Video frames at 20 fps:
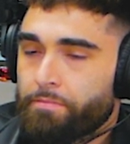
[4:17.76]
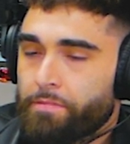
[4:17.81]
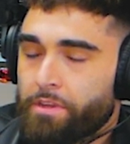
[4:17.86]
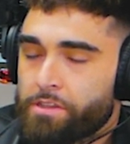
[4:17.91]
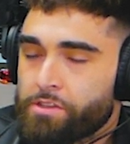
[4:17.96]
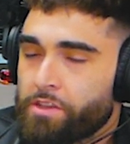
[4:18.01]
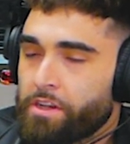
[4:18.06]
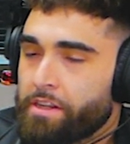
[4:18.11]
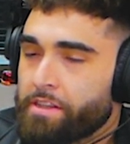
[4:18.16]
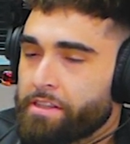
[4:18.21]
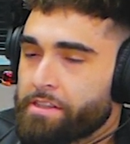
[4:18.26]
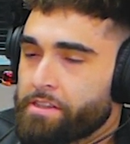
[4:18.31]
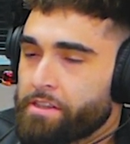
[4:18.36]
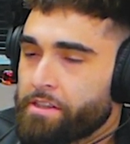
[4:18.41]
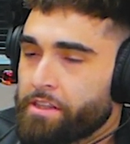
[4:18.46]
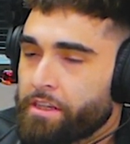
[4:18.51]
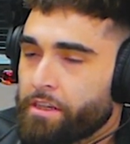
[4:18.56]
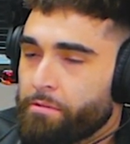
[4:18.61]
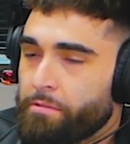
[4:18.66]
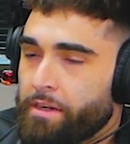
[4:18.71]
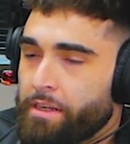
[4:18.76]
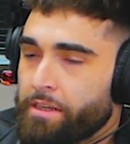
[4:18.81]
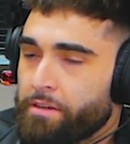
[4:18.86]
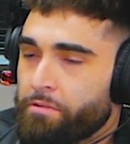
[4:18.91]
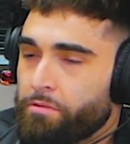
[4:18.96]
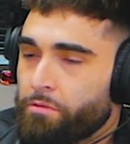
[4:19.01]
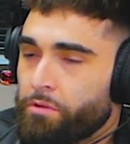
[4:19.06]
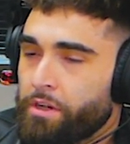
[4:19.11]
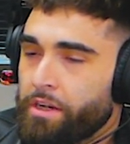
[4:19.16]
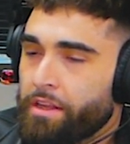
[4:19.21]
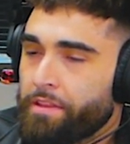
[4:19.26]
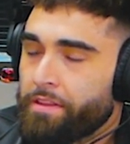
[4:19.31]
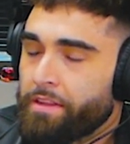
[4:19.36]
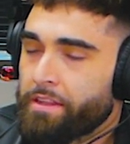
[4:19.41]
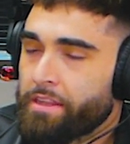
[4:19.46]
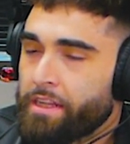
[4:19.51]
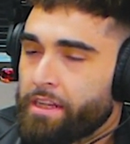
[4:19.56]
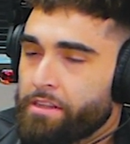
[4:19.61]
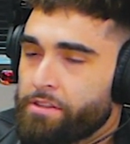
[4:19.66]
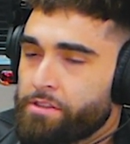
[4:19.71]
there's a lot of things I think about it. One, I
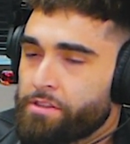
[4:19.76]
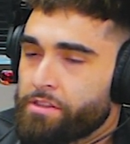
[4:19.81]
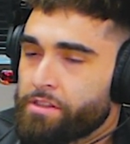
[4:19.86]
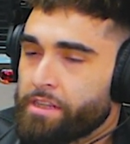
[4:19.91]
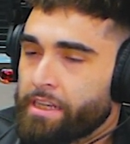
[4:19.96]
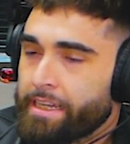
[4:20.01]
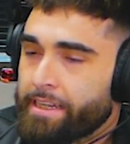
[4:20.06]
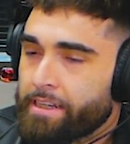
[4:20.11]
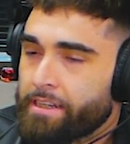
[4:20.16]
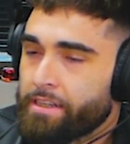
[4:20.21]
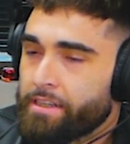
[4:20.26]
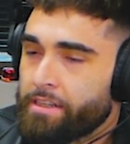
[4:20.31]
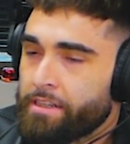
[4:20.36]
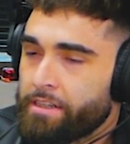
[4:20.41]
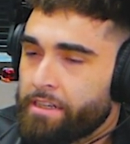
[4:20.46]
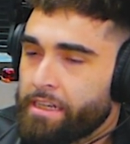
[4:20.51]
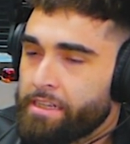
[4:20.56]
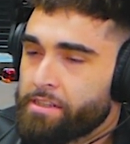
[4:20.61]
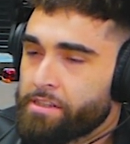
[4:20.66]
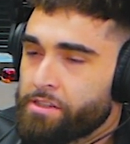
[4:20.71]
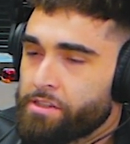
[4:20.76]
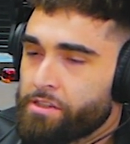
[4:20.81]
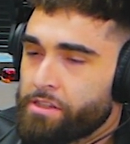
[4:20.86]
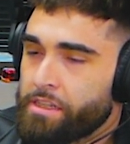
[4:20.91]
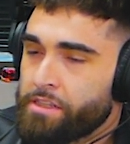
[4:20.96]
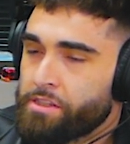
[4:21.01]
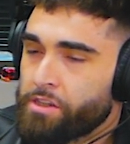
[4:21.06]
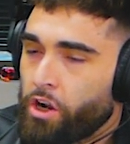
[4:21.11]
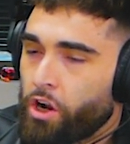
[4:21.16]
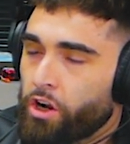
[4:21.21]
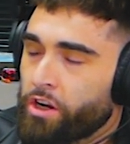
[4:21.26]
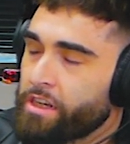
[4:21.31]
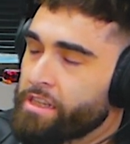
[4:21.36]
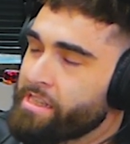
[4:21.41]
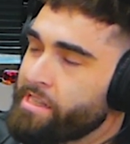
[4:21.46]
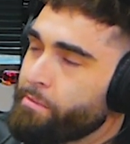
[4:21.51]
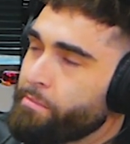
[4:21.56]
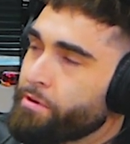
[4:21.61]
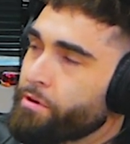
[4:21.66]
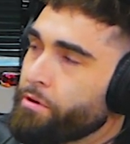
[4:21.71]
think that it's like a it's a it's an
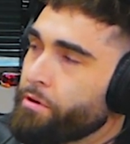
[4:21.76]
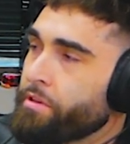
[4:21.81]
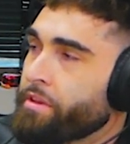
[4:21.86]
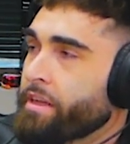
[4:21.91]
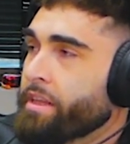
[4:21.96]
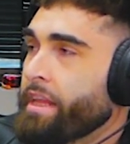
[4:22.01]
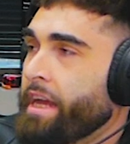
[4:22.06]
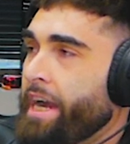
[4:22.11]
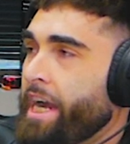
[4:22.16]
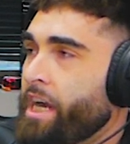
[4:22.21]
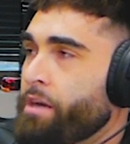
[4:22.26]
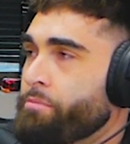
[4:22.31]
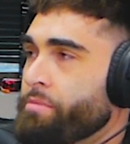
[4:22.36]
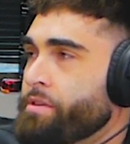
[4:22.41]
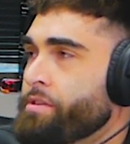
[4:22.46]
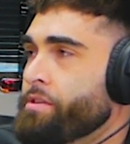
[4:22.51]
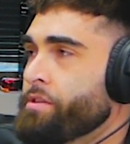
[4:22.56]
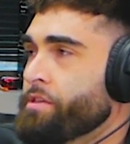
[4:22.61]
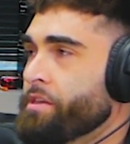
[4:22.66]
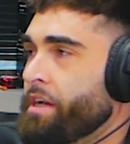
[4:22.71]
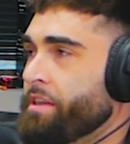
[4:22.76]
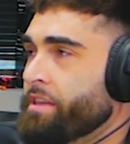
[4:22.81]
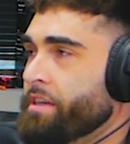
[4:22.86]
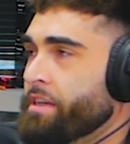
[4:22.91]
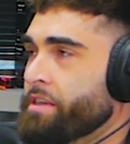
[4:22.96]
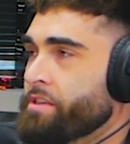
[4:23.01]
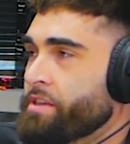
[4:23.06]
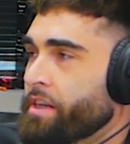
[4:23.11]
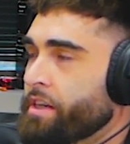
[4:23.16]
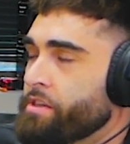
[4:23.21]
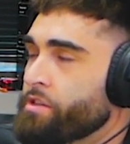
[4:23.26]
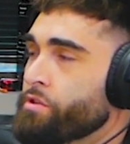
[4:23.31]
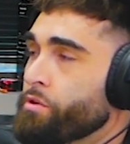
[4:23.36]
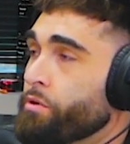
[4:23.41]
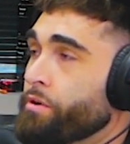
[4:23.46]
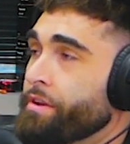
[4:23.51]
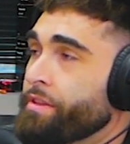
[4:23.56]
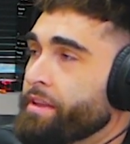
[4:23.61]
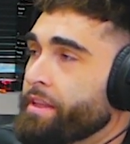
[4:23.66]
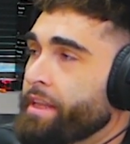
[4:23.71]
archetypical thing that happens. I think it's like a
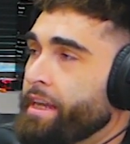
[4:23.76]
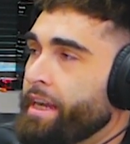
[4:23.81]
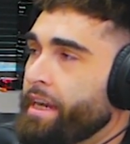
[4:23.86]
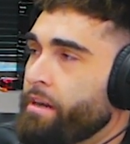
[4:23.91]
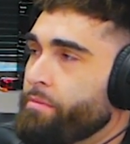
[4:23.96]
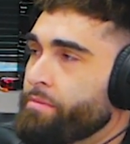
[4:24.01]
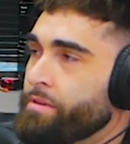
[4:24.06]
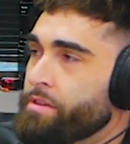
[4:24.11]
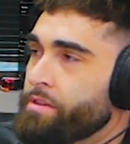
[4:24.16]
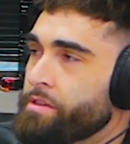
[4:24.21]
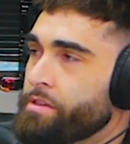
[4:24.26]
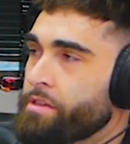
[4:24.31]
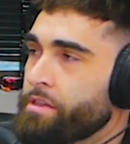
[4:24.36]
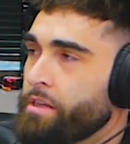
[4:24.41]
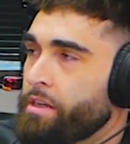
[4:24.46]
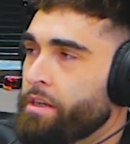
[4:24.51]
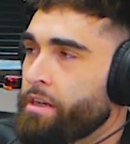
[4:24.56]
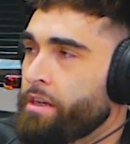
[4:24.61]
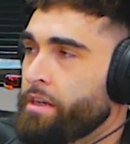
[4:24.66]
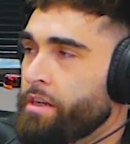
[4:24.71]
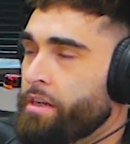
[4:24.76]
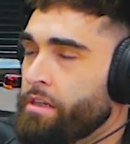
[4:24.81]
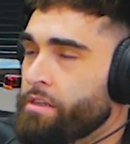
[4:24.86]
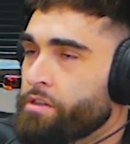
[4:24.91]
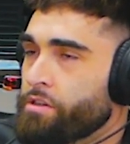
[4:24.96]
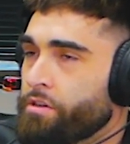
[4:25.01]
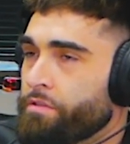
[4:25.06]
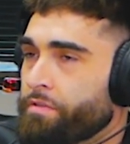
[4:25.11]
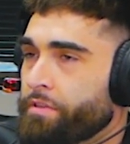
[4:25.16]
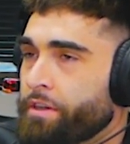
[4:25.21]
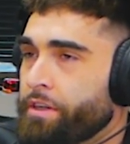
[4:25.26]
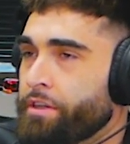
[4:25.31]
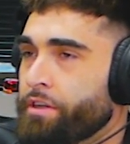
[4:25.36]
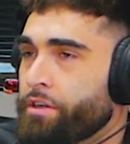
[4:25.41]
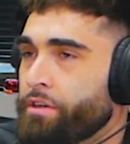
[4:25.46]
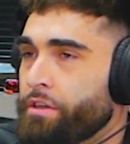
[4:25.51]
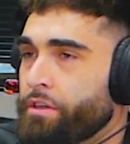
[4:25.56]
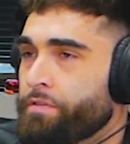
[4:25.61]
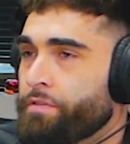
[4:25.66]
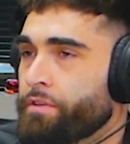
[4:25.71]
story thing that happens. Mm-hmm. So for
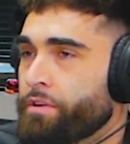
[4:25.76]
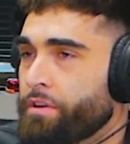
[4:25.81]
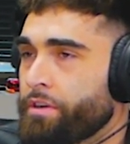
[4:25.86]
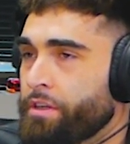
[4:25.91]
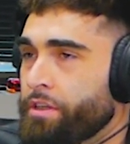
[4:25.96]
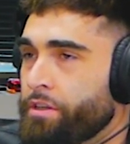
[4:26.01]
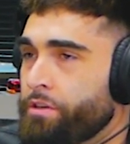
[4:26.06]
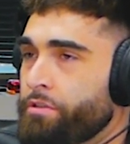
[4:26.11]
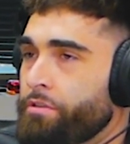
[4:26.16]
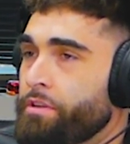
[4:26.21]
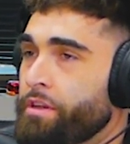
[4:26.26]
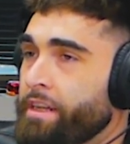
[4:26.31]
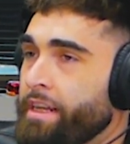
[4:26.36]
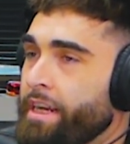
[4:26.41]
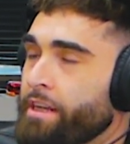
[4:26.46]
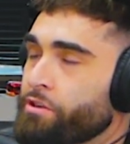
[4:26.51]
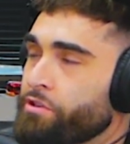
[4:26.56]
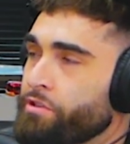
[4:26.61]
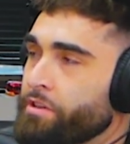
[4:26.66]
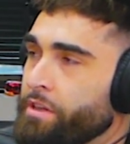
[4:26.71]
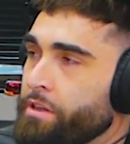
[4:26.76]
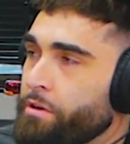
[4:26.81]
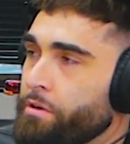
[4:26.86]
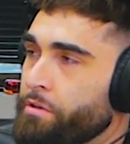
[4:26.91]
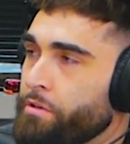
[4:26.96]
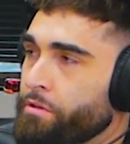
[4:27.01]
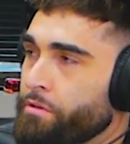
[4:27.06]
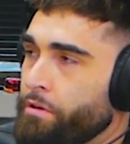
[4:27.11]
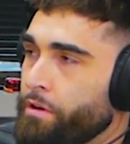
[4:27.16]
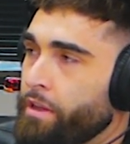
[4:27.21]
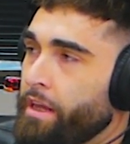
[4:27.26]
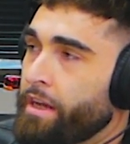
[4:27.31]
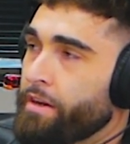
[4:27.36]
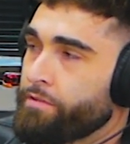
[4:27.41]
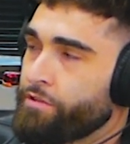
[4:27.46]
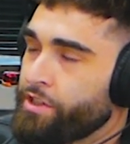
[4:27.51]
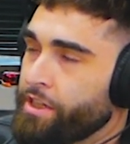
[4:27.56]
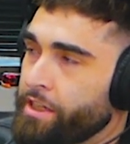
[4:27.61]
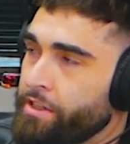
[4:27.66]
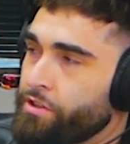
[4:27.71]
you for you to naturally go through a lot of
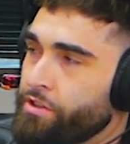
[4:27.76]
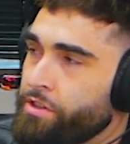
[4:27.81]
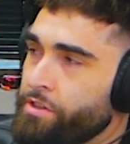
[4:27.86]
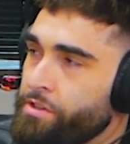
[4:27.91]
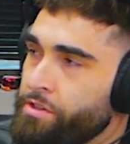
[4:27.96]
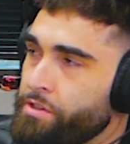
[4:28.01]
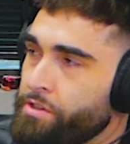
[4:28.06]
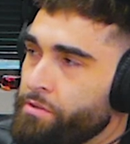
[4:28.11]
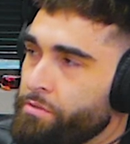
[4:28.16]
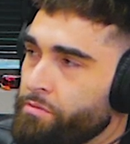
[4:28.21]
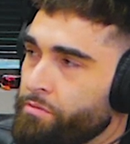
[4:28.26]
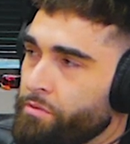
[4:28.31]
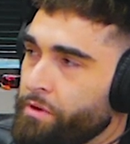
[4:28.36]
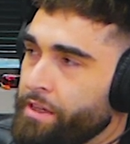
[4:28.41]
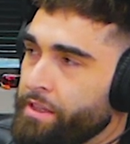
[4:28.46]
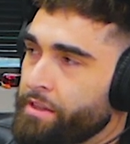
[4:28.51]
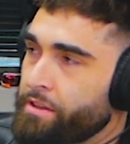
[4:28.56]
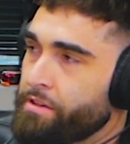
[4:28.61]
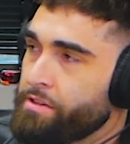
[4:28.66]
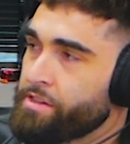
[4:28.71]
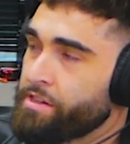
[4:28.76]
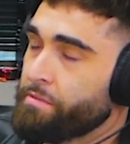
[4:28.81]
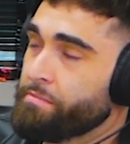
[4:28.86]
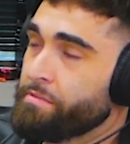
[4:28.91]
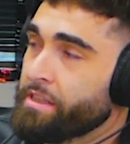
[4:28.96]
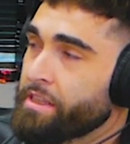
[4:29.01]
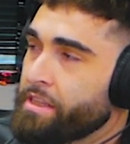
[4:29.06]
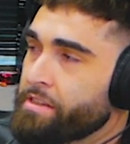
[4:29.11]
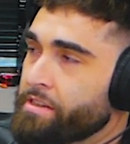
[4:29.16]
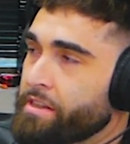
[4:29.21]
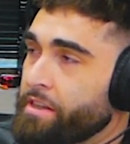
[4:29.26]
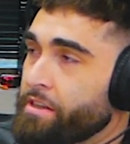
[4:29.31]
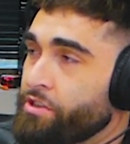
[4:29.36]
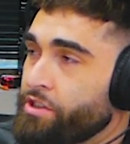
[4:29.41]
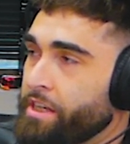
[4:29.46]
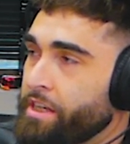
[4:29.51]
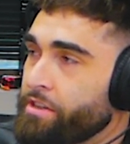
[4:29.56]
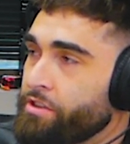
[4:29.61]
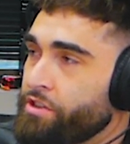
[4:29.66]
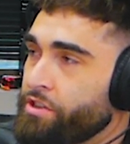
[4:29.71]
changes when something that's going to
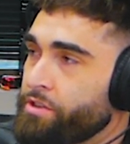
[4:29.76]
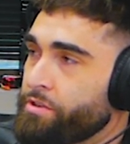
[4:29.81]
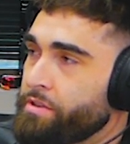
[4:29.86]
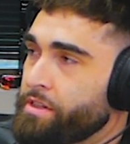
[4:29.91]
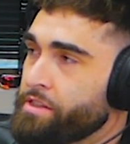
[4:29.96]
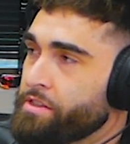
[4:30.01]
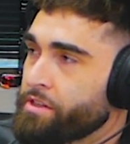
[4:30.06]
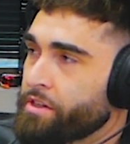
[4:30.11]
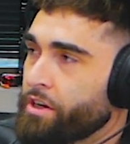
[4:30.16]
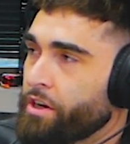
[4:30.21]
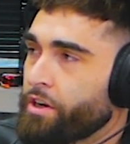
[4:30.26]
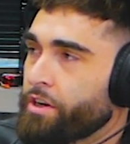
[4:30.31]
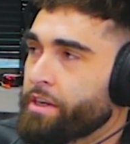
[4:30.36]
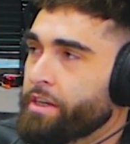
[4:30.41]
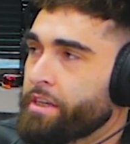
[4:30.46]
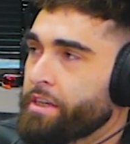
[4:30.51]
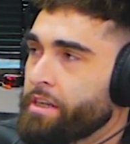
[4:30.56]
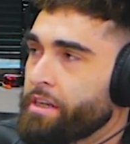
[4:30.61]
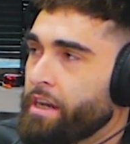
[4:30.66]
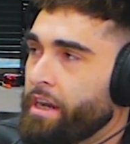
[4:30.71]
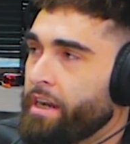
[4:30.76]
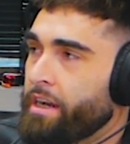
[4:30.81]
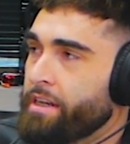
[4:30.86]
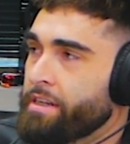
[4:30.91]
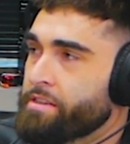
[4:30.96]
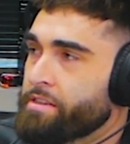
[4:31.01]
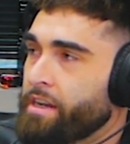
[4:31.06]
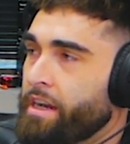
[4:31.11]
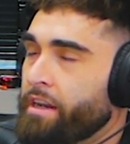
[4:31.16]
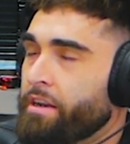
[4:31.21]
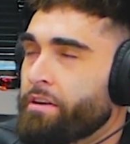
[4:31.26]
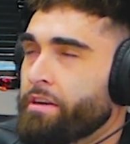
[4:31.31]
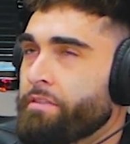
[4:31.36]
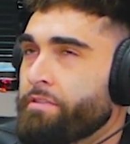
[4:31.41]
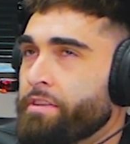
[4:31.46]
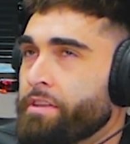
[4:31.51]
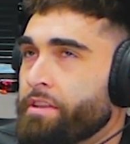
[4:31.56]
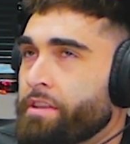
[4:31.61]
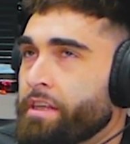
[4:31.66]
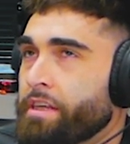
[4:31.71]
change you is occurring, uh, it's I don't
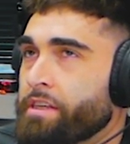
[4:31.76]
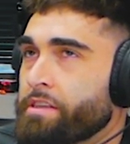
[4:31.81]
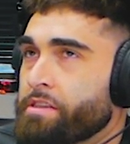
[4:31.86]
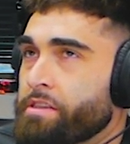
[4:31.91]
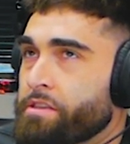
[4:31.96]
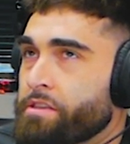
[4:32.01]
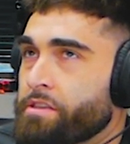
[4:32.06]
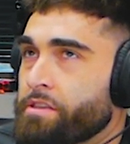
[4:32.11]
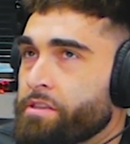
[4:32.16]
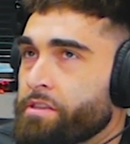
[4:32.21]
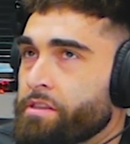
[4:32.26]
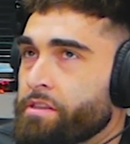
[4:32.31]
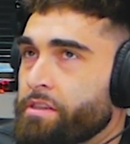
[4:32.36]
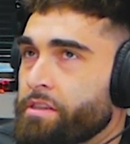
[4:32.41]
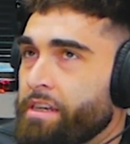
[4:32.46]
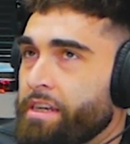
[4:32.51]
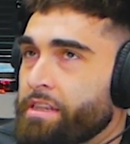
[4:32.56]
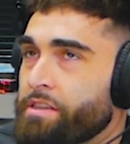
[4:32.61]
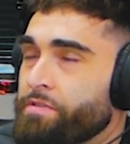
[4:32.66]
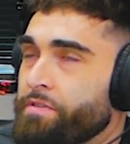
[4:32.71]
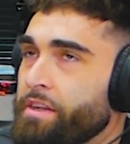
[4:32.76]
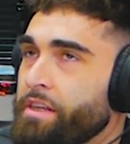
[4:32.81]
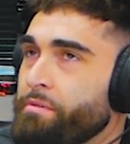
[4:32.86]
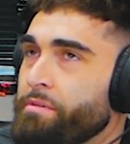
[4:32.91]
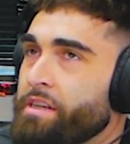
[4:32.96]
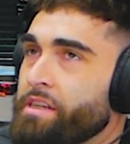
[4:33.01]
even think it's it's funny